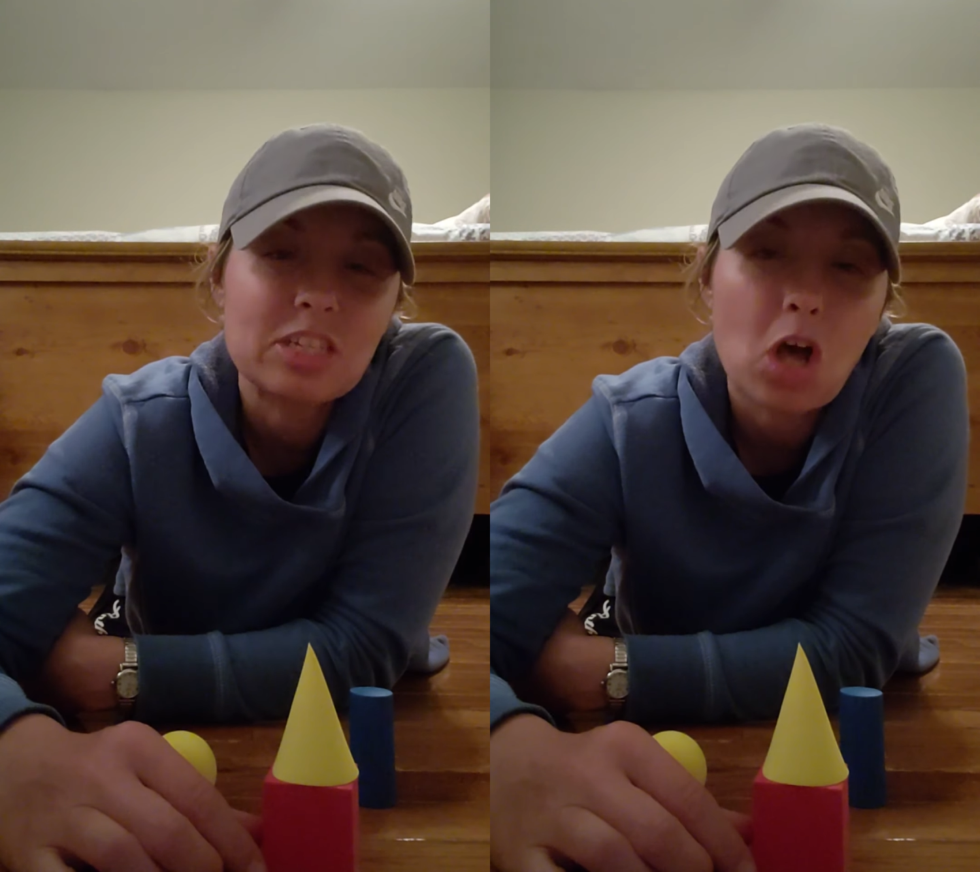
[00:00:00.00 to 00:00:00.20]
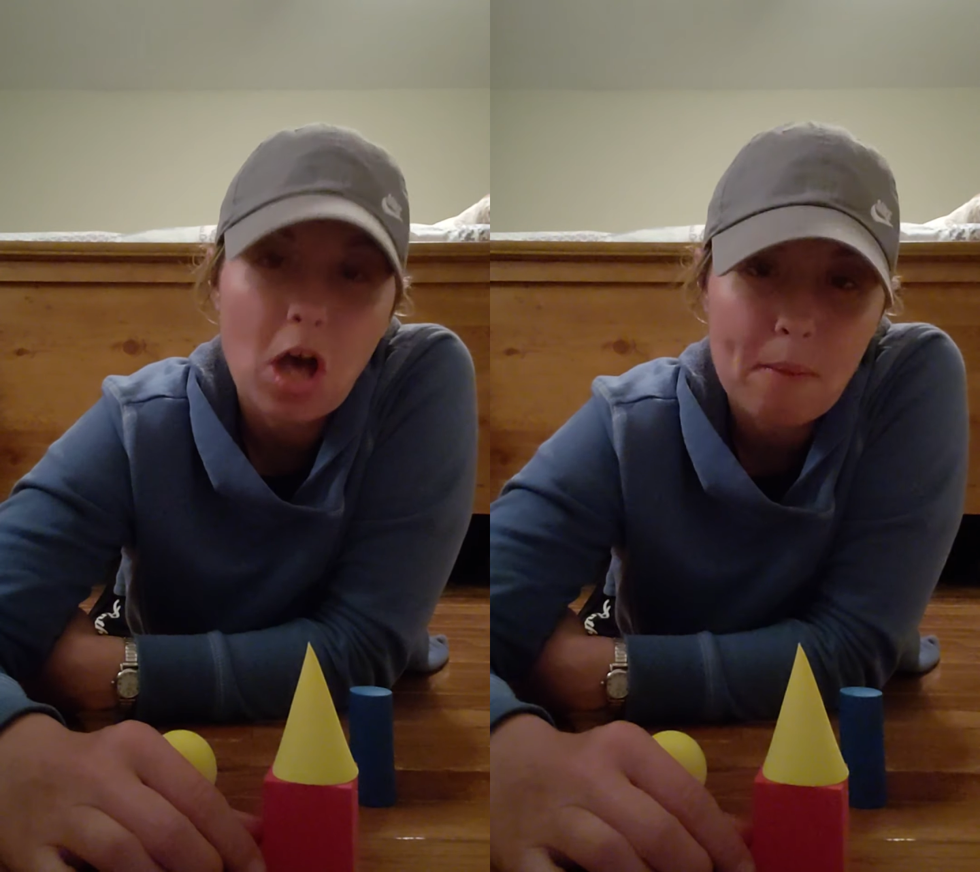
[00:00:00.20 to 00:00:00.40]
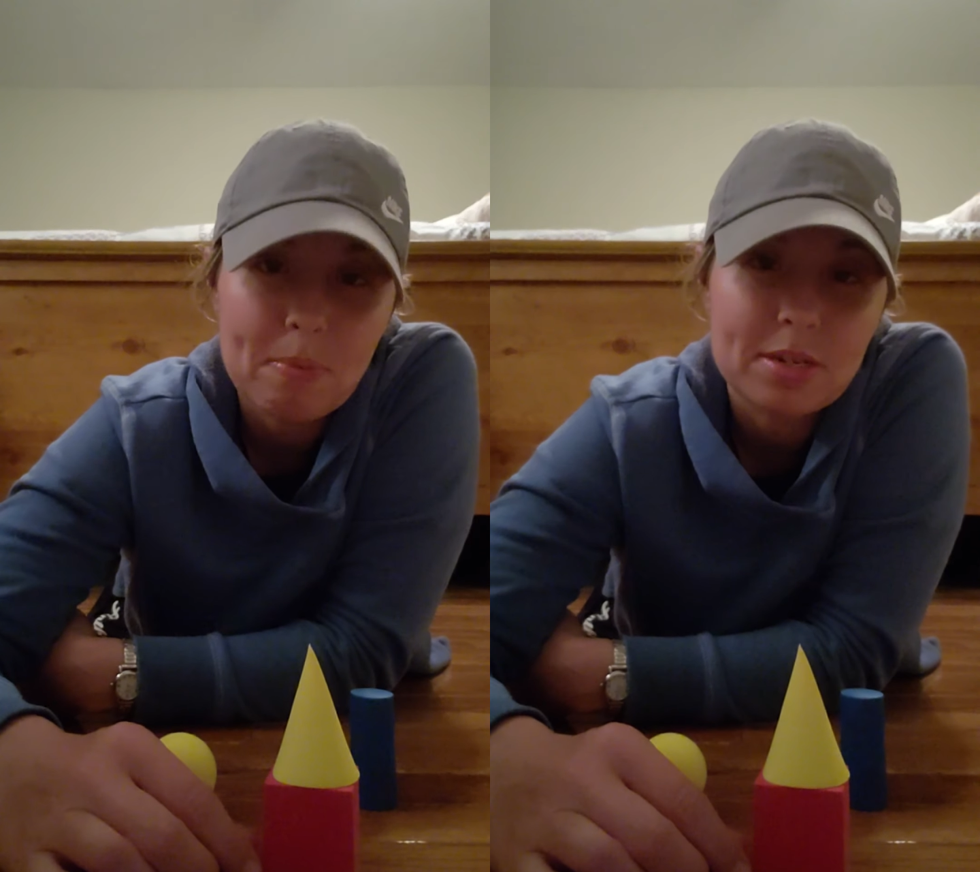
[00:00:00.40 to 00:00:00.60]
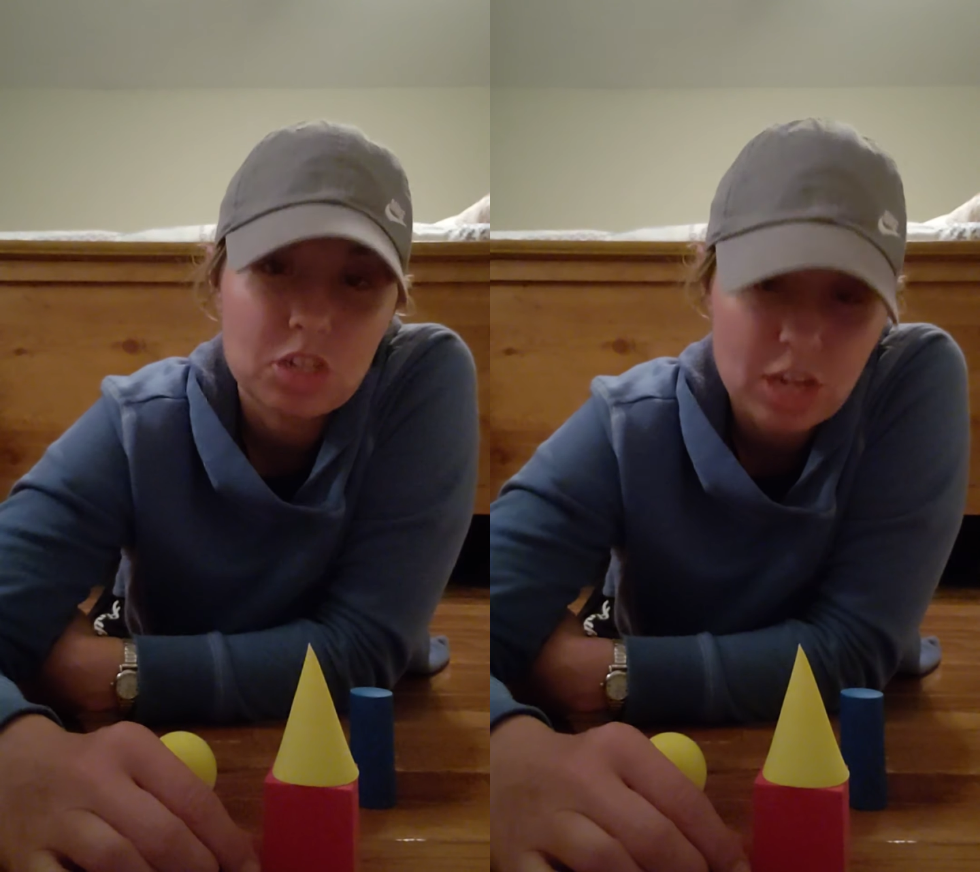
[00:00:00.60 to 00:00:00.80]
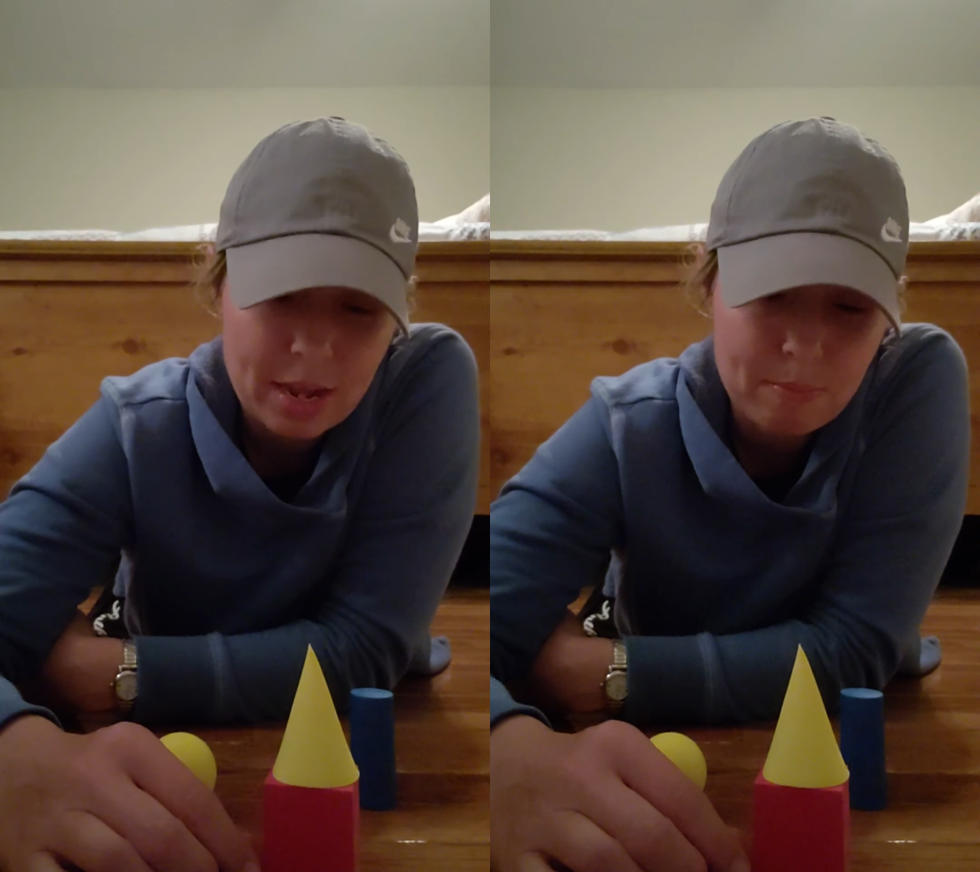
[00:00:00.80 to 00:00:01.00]
top
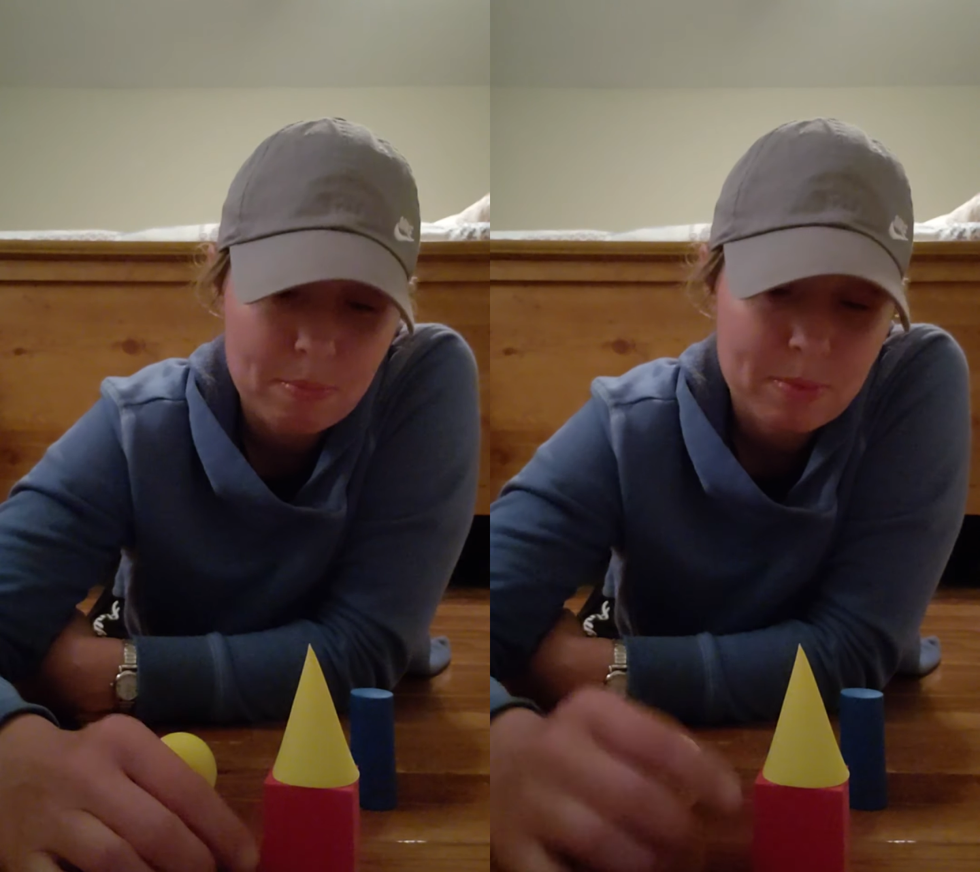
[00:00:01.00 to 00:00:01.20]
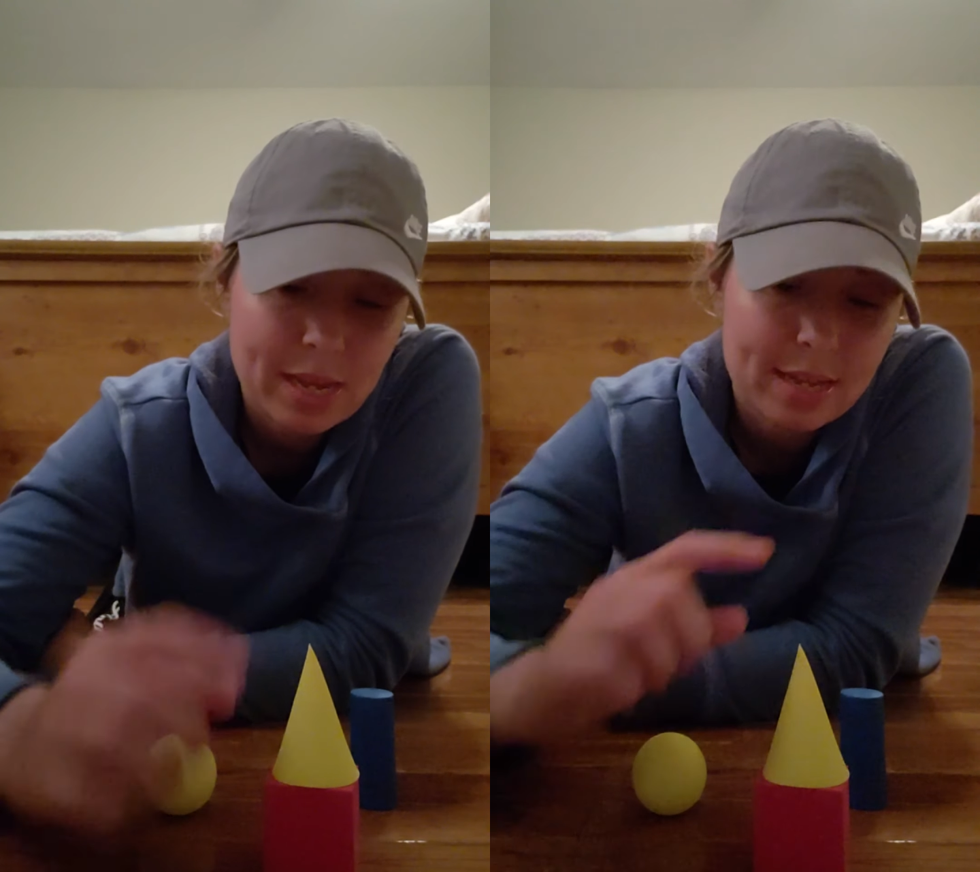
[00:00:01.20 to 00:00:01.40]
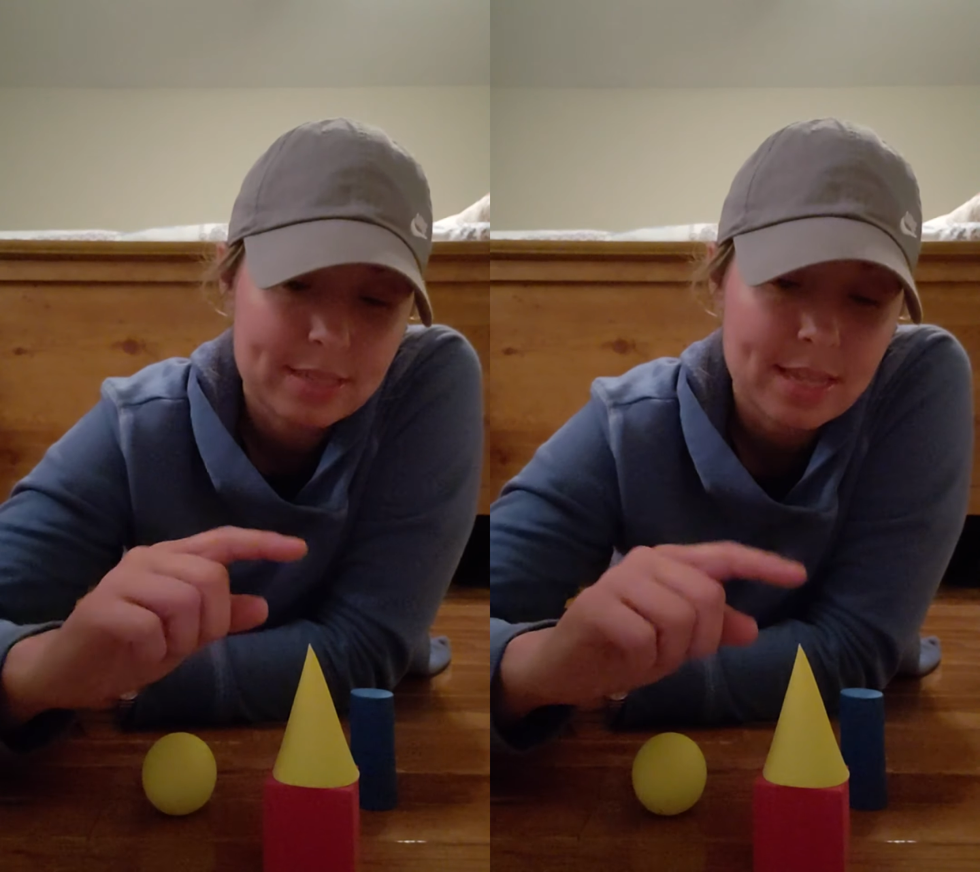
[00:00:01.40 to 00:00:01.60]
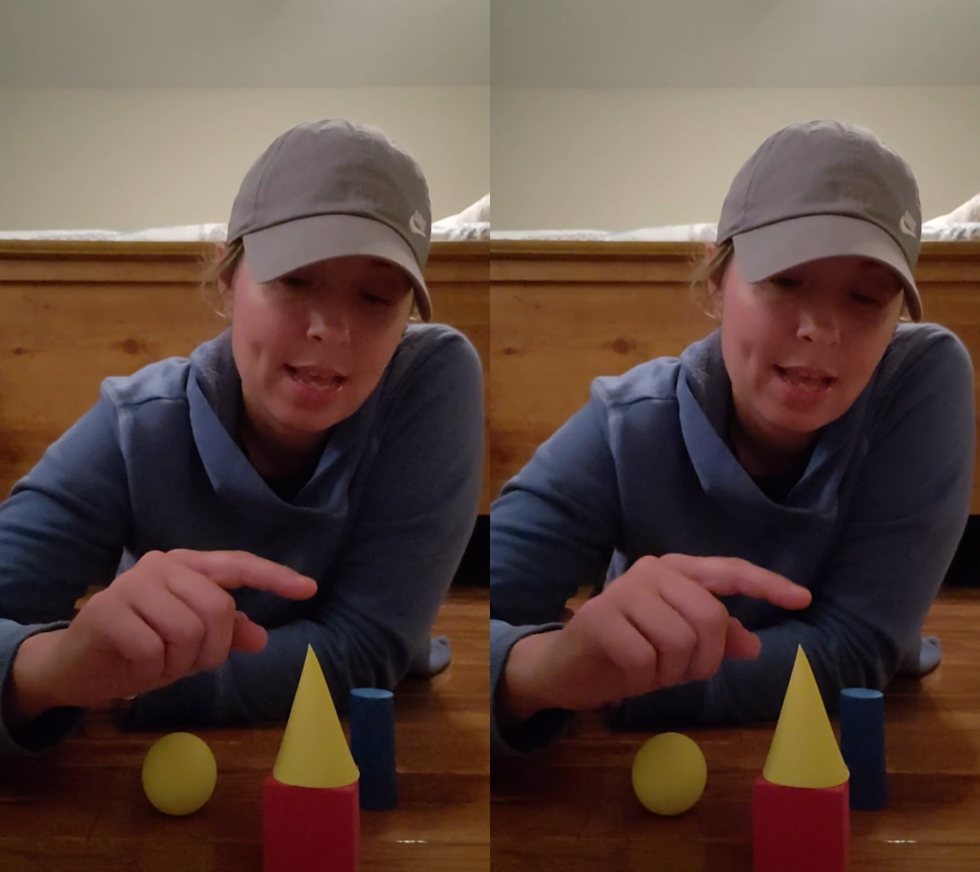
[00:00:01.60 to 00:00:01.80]
shape because